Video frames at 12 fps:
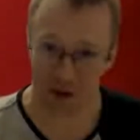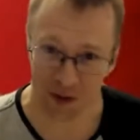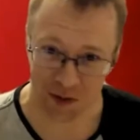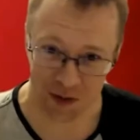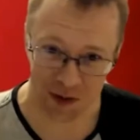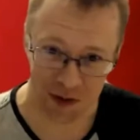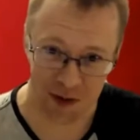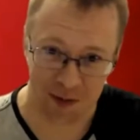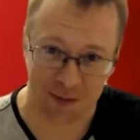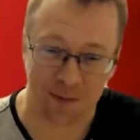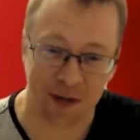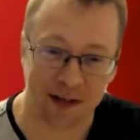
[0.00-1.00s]

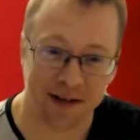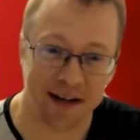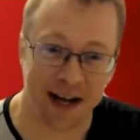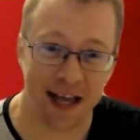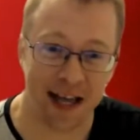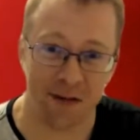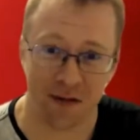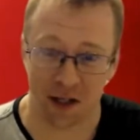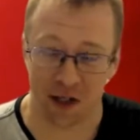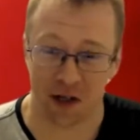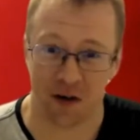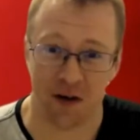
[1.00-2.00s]
meeting I ever
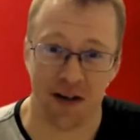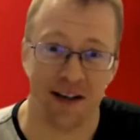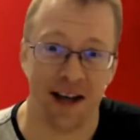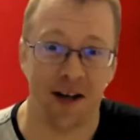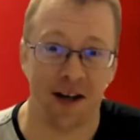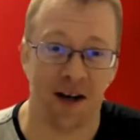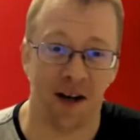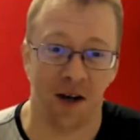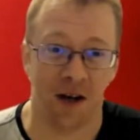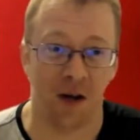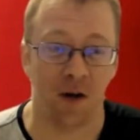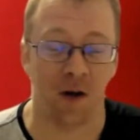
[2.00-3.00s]
joined at
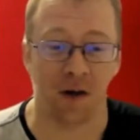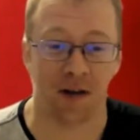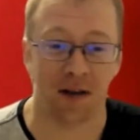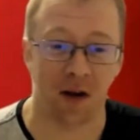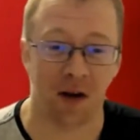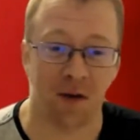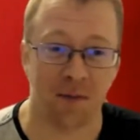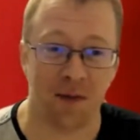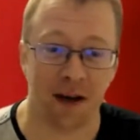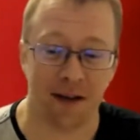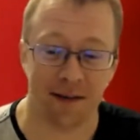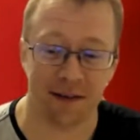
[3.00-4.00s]
Noris
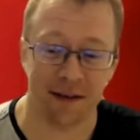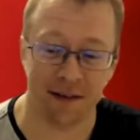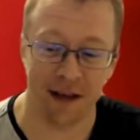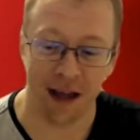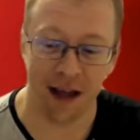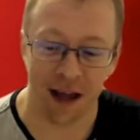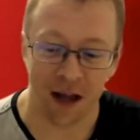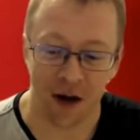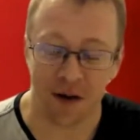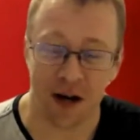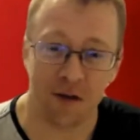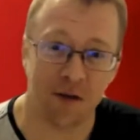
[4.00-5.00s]
Toastmasters,
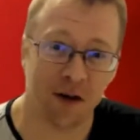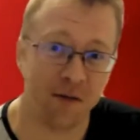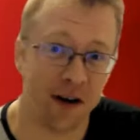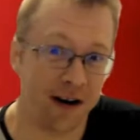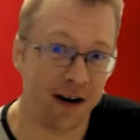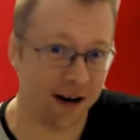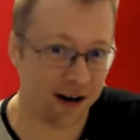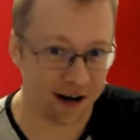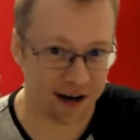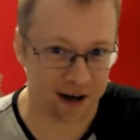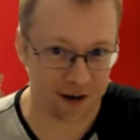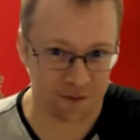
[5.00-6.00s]
right from the
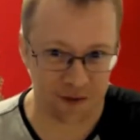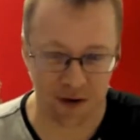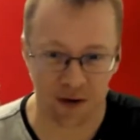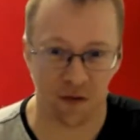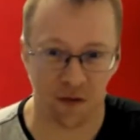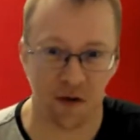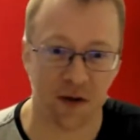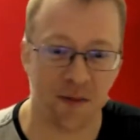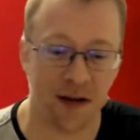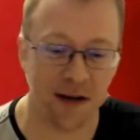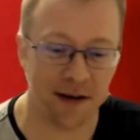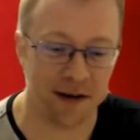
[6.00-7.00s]
very first
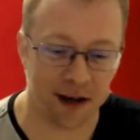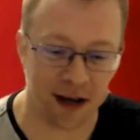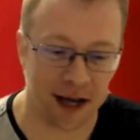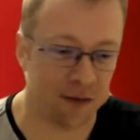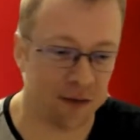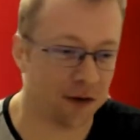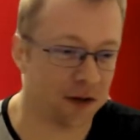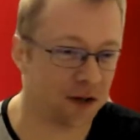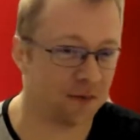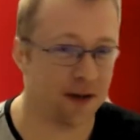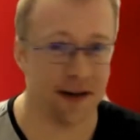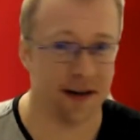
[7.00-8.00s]
minute I
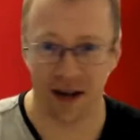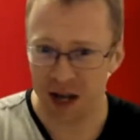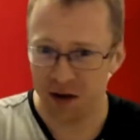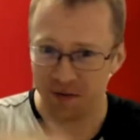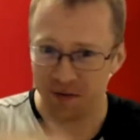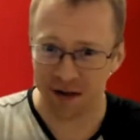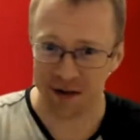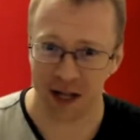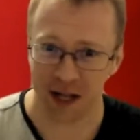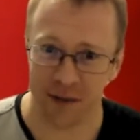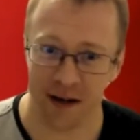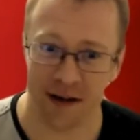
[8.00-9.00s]
watched that
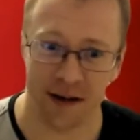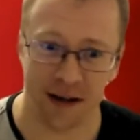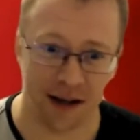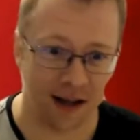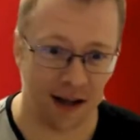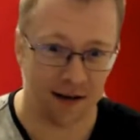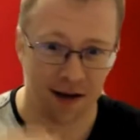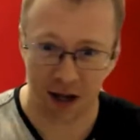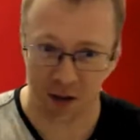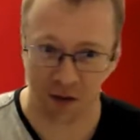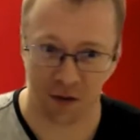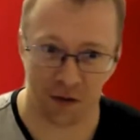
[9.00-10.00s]
welcoming and
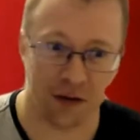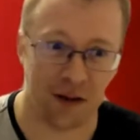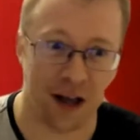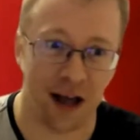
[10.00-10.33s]
heartful